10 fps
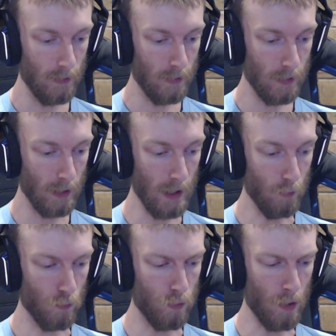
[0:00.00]
Okay,
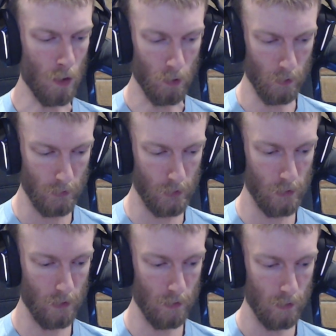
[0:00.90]

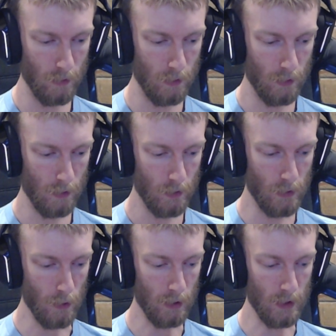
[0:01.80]
Ralts.
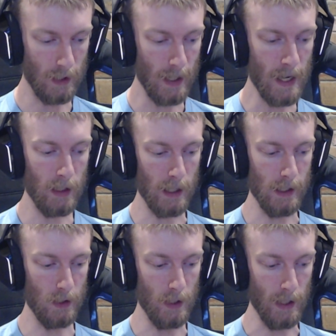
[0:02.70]
So it's a
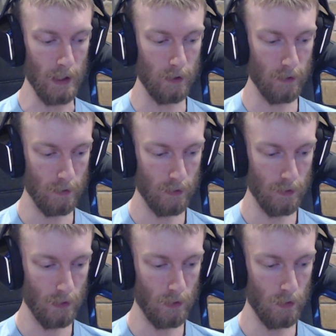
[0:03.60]
Gallade deck.
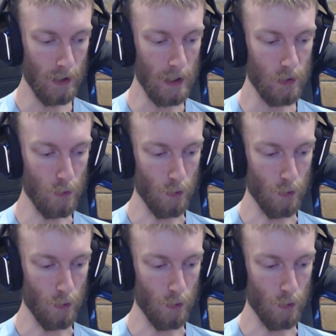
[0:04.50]
That's not